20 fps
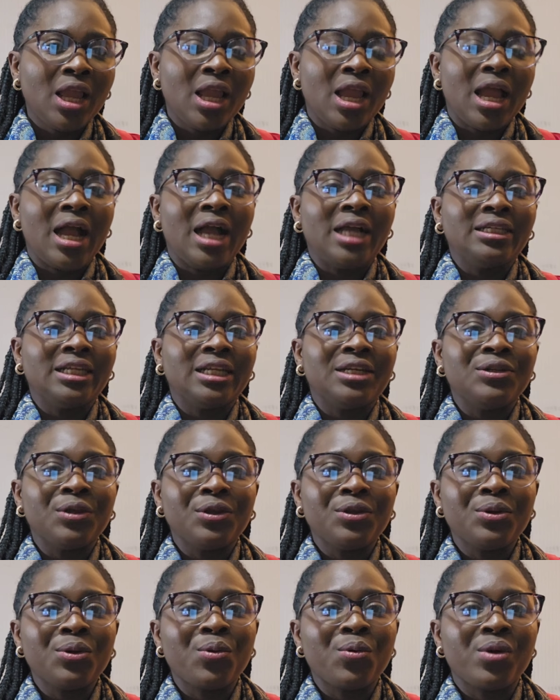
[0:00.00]
And
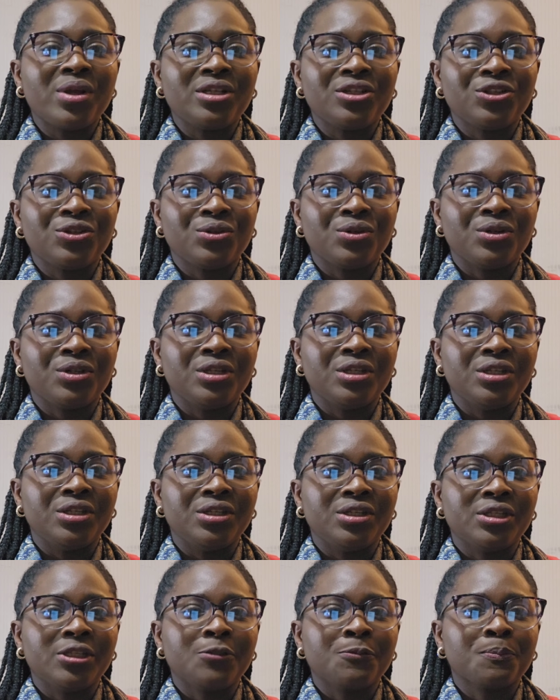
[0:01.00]
another question
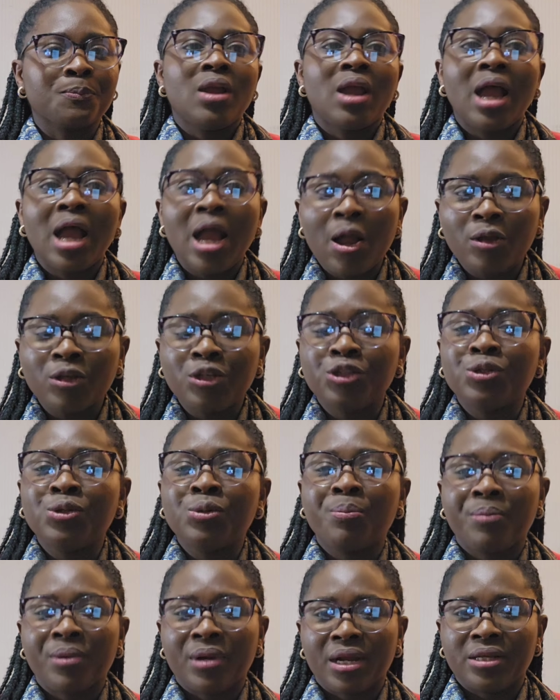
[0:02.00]
is, how do you
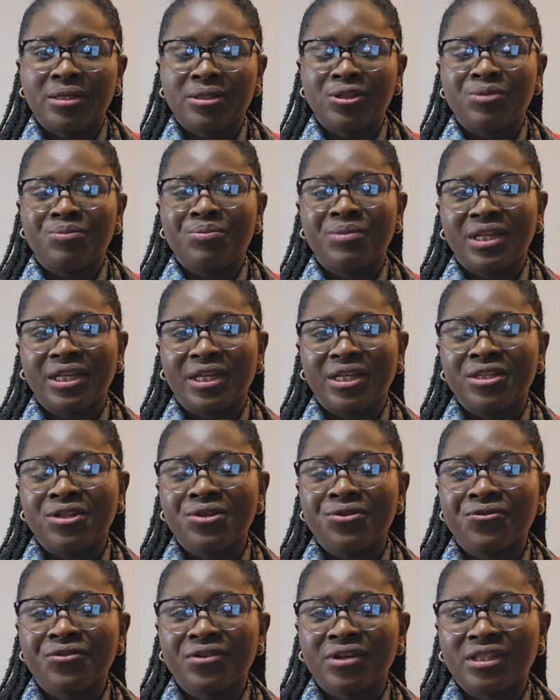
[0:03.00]
plan to make a
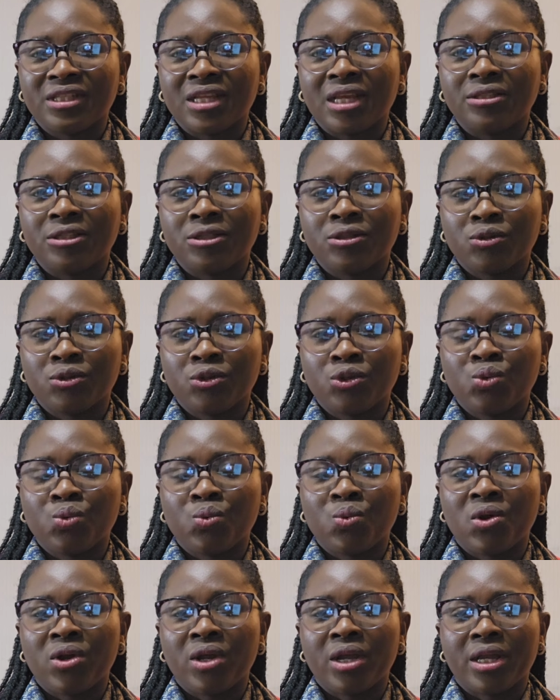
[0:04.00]
difference as a social
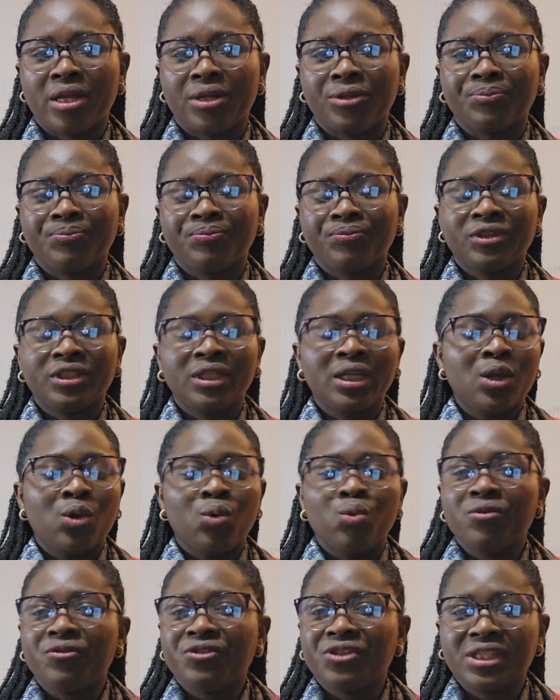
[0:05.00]
worker?
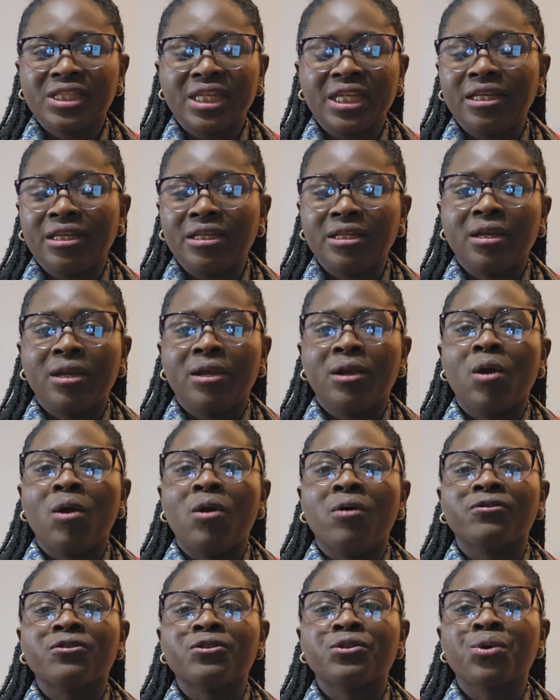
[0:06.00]
We've seen a lot
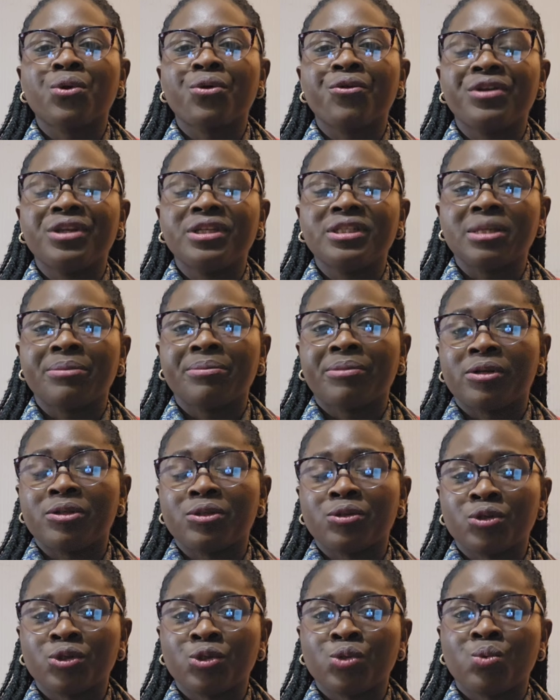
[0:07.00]
of stories about
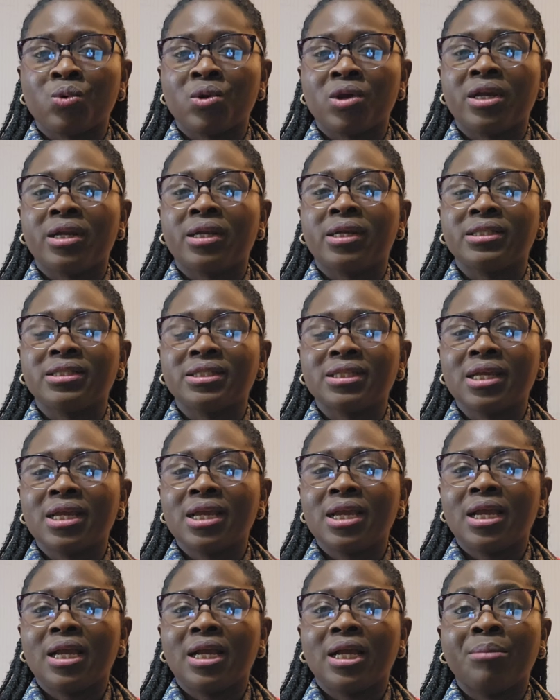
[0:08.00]
social workers
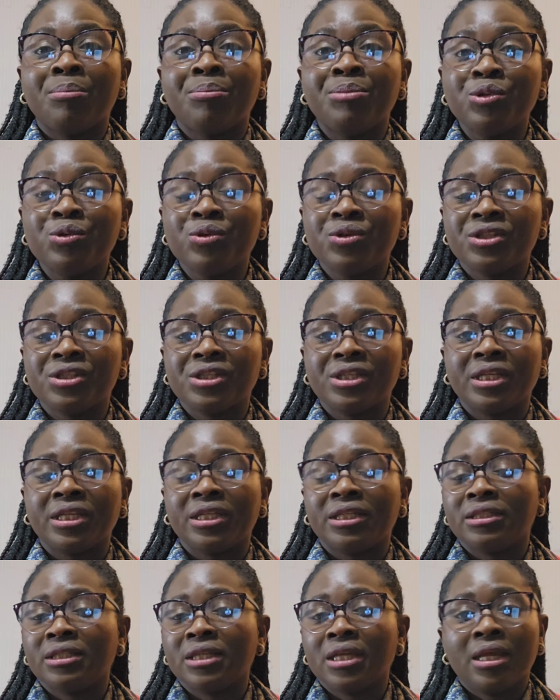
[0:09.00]

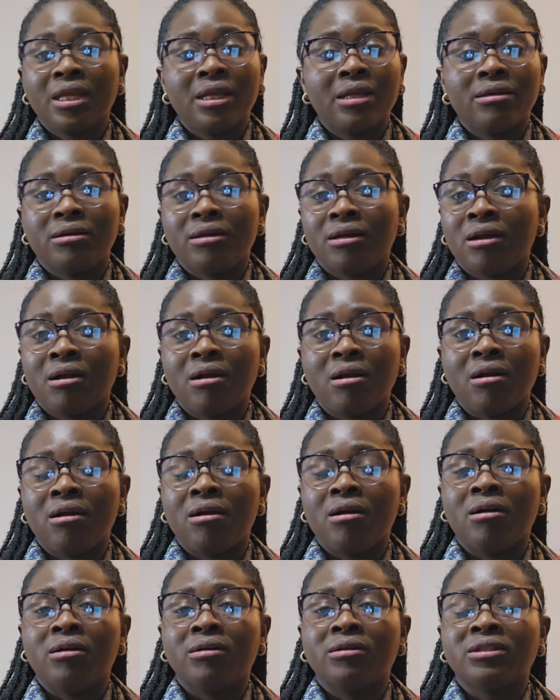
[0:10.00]
abusing
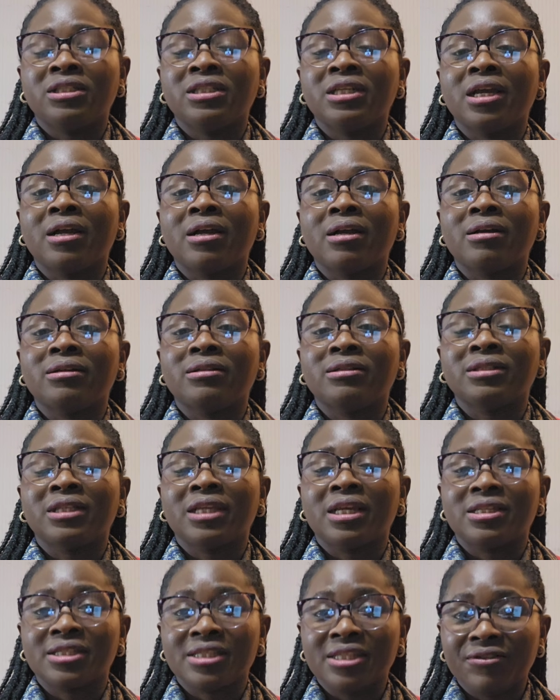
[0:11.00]

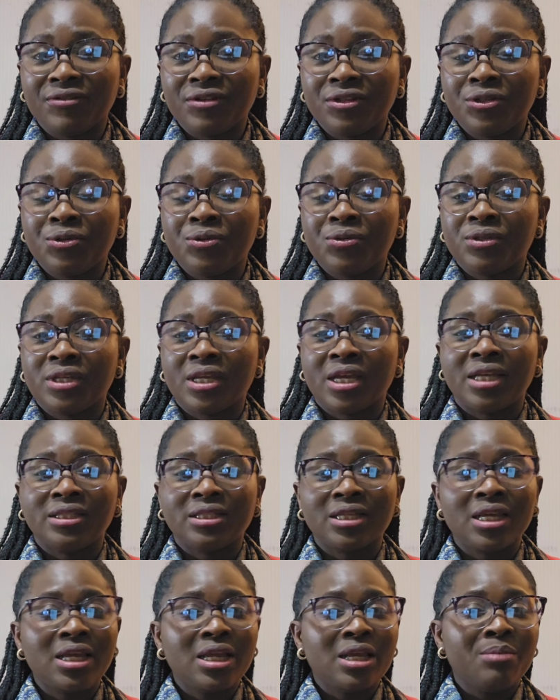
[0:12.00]
their service users,
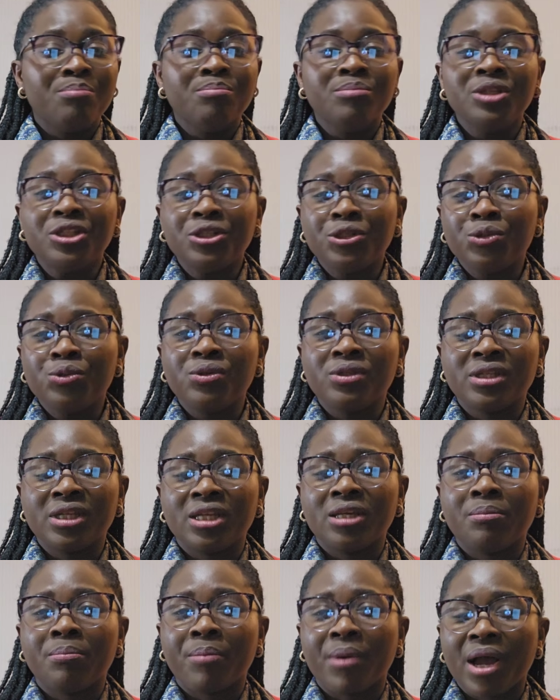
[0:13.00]

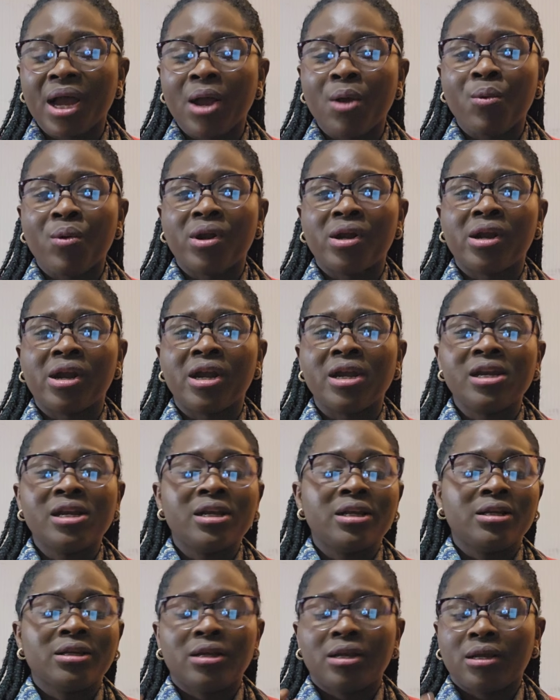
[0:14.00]
misusing power,
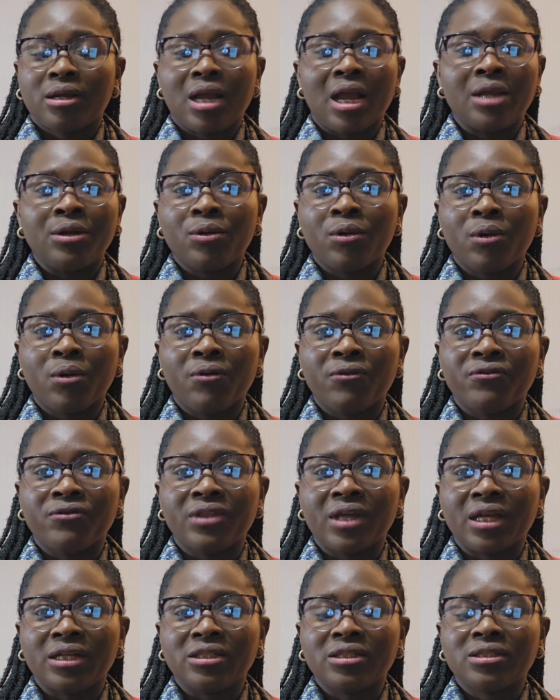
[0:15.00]
and all of
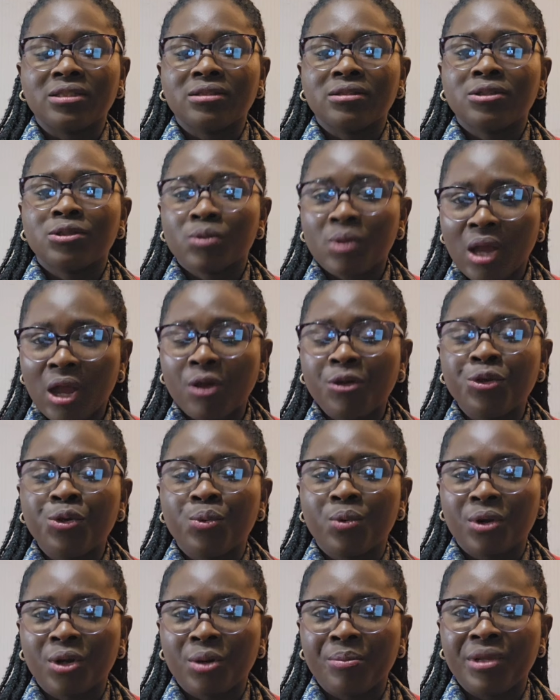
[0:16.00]
that. So how do you
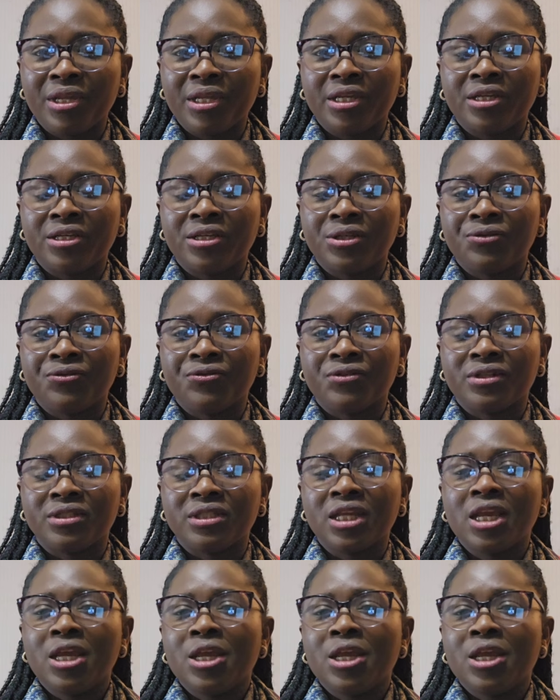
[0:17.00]
want to make a difference?